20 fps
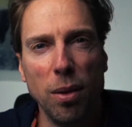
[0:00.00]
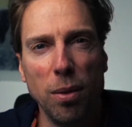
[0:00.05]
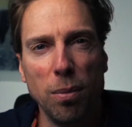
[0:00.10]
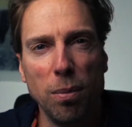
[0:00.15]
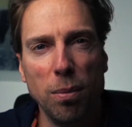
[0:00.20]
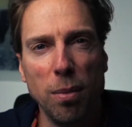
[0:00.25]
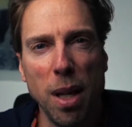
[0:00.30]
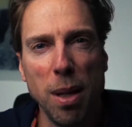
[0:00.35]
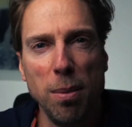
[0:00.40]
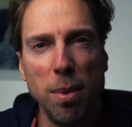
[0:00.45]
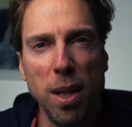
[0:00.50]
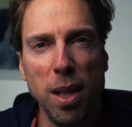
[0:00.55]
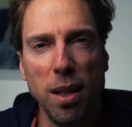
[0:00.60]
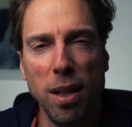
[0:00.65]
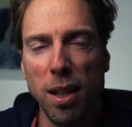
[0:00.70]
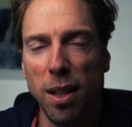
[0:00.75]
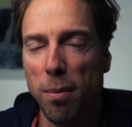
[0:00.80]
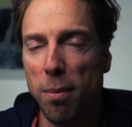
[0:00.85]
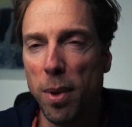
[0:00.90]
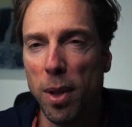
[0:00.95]
maybe
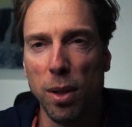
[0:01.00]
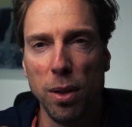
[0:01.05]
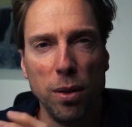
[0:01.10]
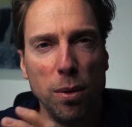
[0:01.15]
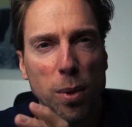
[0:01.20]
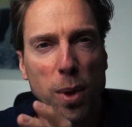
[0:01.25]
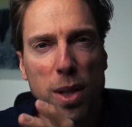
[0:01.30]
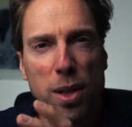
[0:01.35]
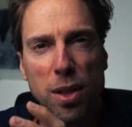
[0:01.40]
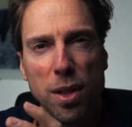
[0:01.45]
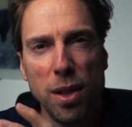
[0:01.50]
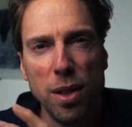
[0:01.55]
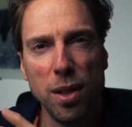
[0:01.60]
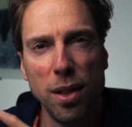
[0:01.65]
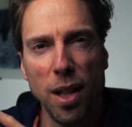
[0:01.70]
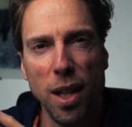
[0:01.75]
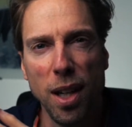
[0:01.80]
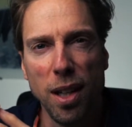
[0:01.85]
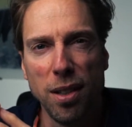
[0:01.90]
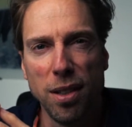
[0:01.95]
in the middle of winter,
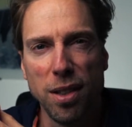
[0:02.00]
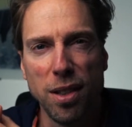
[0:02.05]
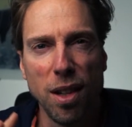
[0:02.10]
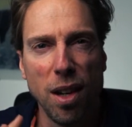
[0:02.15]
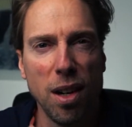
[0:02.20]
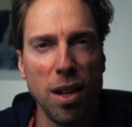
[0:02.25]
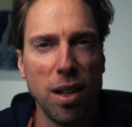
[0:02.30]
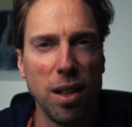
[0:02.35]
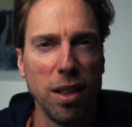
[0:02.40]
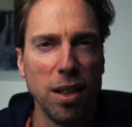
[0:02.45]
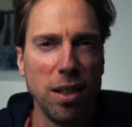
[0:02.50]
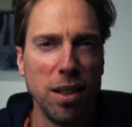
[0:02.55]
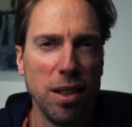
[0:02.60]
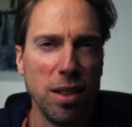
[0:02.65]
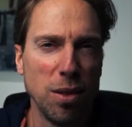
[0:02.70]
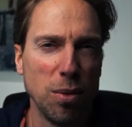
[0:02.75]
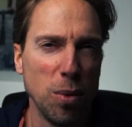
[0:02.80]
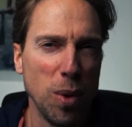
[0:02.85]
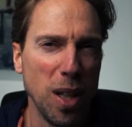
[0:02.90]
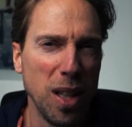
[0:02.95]
it's dark,
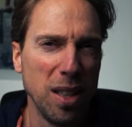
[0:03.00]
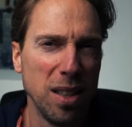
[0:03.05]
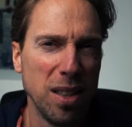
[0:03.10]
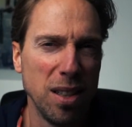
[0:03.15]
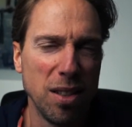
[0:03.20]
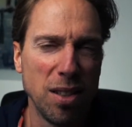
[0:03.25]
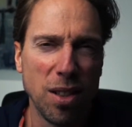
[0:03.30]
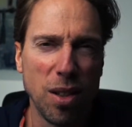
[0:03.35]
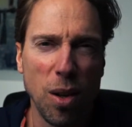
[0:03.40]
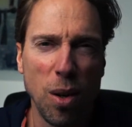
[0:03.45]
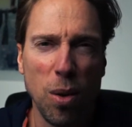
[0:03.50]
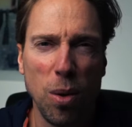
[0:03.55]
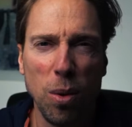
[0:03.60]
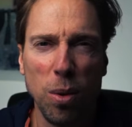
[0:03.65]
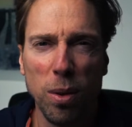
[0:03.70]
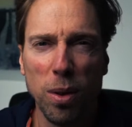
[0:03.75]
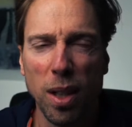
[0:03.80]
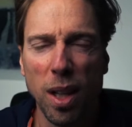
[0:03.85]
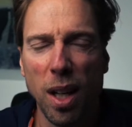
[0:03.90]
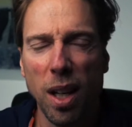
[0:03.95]
it's wet, it's
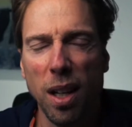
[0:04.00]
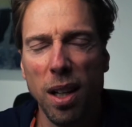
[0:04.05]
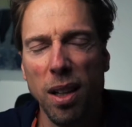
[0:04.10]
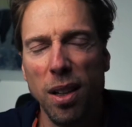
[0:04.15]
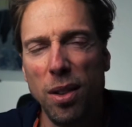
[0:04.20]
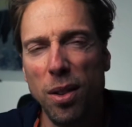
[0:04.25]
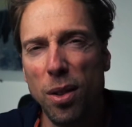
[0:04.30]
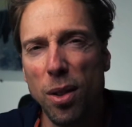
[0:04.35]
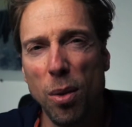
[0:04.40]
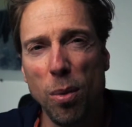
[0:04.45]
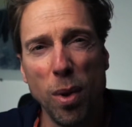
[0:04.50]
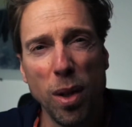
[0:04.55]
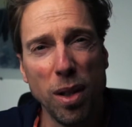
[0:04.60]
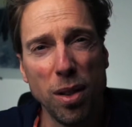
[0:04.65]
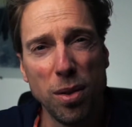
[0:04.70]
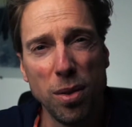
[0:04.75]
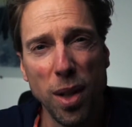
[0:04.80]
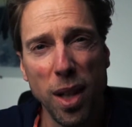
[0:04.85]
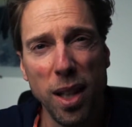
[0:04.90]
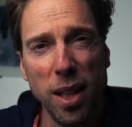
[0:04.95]
cold, you don't want to
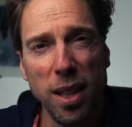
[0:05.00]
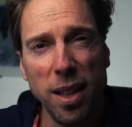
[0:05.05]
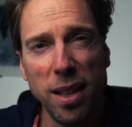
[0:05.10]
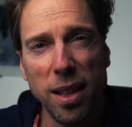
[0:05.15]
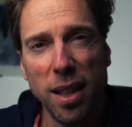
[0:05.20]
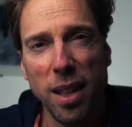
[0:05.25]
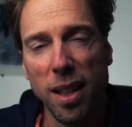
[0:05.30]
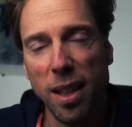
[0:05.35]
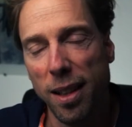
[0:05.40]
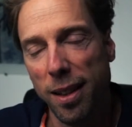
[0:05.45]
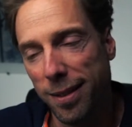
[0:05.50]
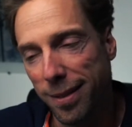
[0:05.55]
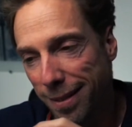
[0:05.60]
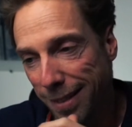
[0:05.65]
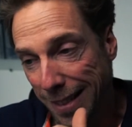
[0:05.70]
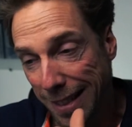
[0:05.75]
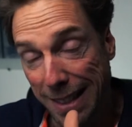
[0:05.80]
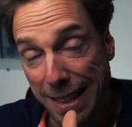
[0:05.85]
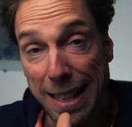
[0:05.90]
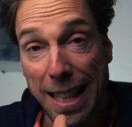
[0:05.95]
train.
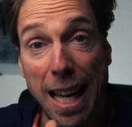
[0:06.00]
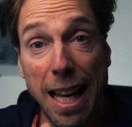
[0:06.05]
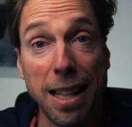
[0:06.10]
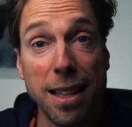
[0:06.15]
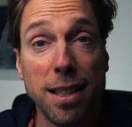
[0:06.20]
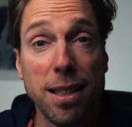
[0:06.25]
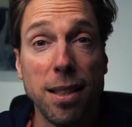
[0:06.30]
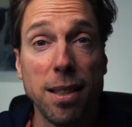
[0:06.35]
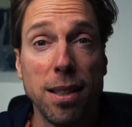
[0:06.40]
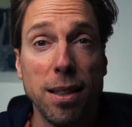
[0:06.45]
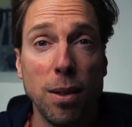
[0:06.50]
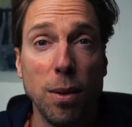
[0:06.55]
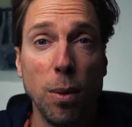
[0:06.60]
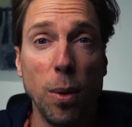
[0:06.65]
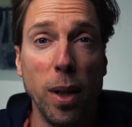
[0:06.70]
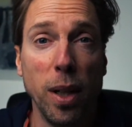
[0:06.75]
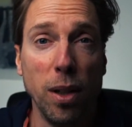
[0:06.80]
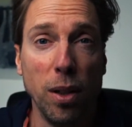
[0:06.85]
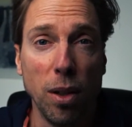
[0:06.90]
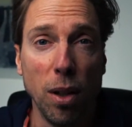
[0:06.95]
That's
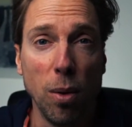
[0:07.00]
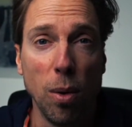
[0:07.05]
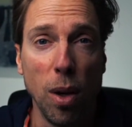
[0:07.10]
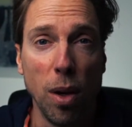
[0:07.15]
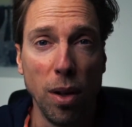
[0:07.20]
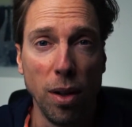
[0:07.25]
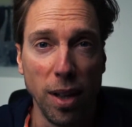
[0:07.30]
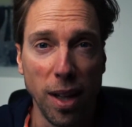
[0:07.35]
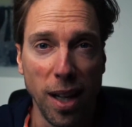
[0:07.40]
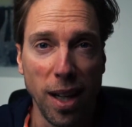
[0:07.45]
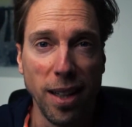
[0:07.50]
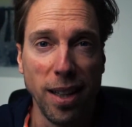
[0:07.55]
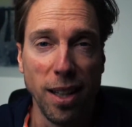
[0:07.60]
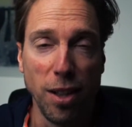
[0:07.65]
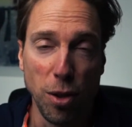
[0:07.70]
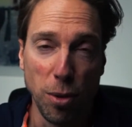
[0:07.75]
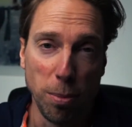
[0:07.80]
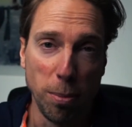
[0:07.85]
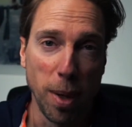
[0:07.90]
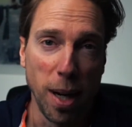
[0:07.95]
when you go online and
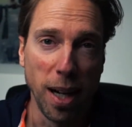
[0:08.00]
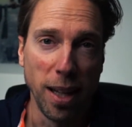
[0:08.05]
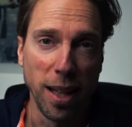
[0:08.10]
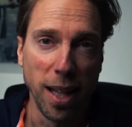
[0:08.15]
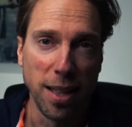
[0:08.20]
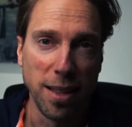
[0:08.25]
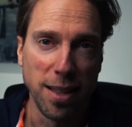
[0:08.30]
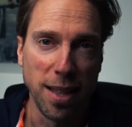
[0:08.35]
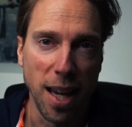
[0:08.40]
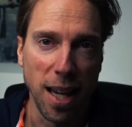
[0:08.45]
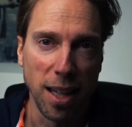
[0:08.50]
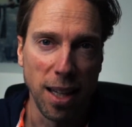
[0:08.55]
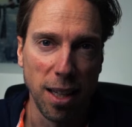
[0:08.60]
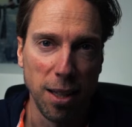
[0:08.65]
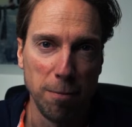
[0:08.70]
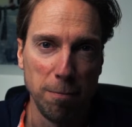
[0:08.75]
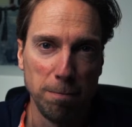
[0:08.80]
you buy that jacket.